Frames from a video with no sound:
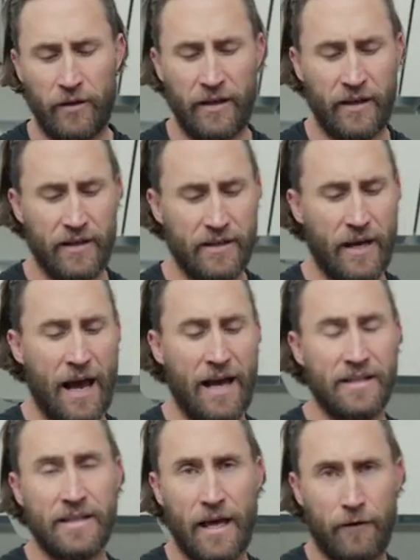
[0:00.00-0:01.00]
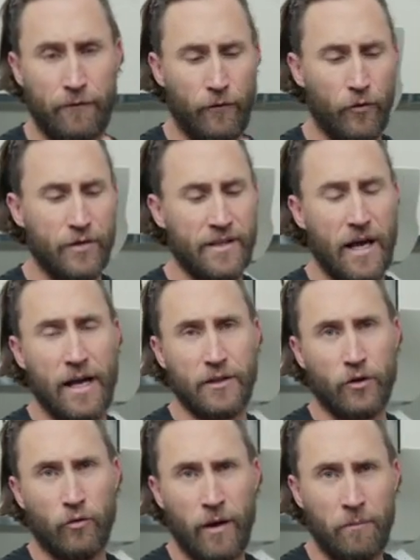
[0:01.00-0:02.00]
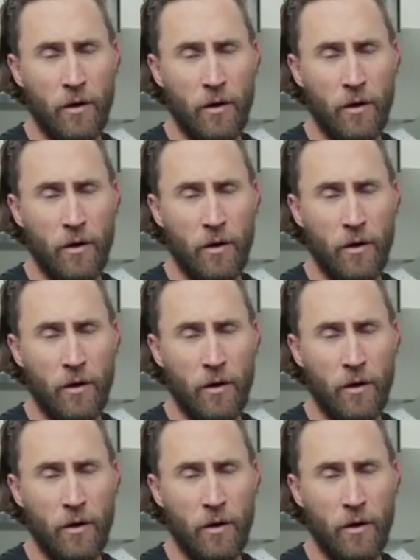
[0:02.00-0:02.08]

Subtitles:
it has that full-size grip,